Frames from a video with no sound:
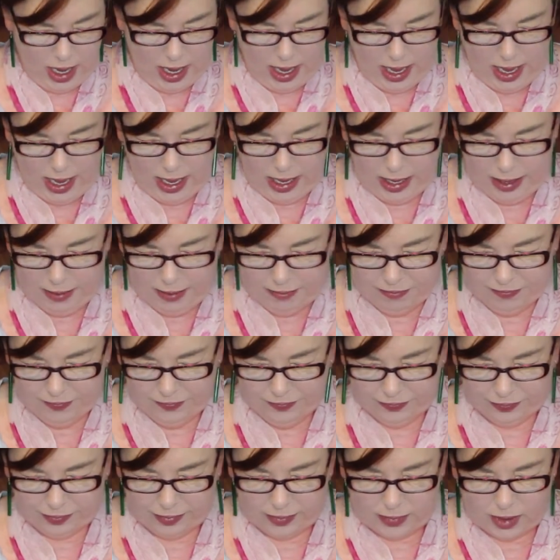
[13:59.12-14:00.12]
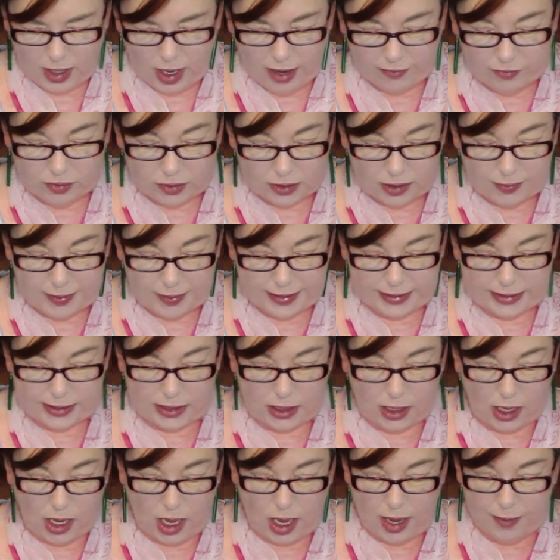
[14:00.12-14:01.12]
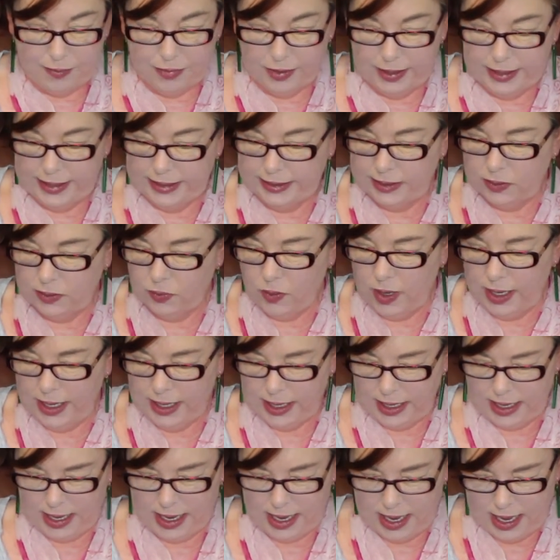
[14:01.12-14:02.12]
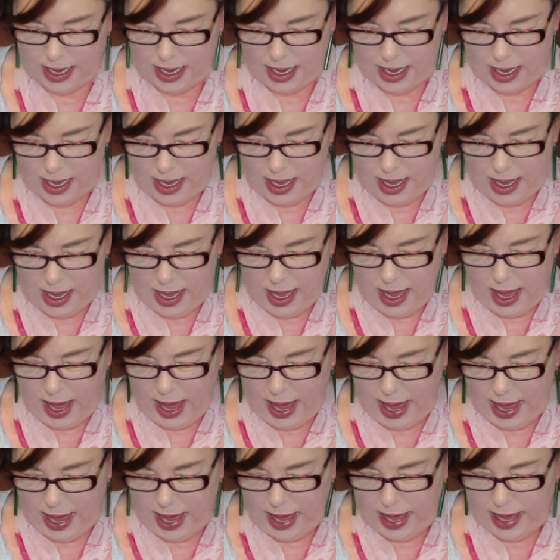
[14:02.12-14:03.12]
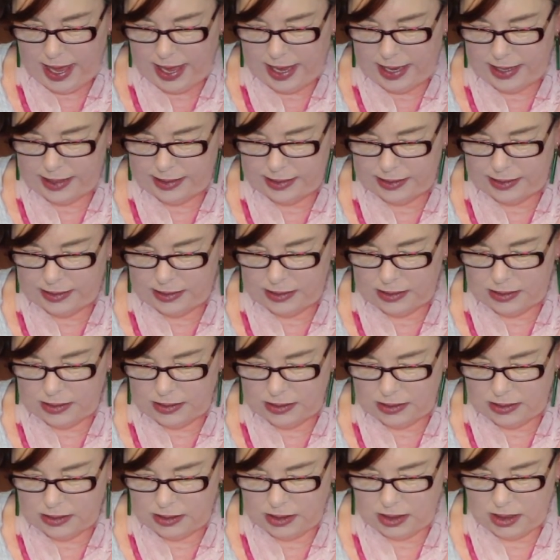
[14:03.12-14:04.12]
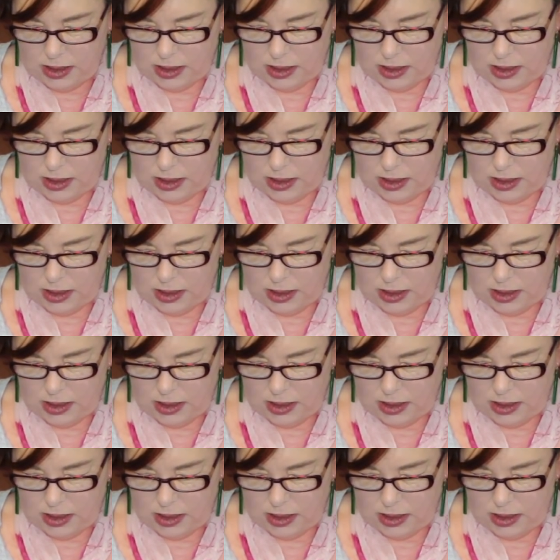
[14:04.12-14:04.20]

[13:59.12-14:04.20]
I've also been to the library this week, and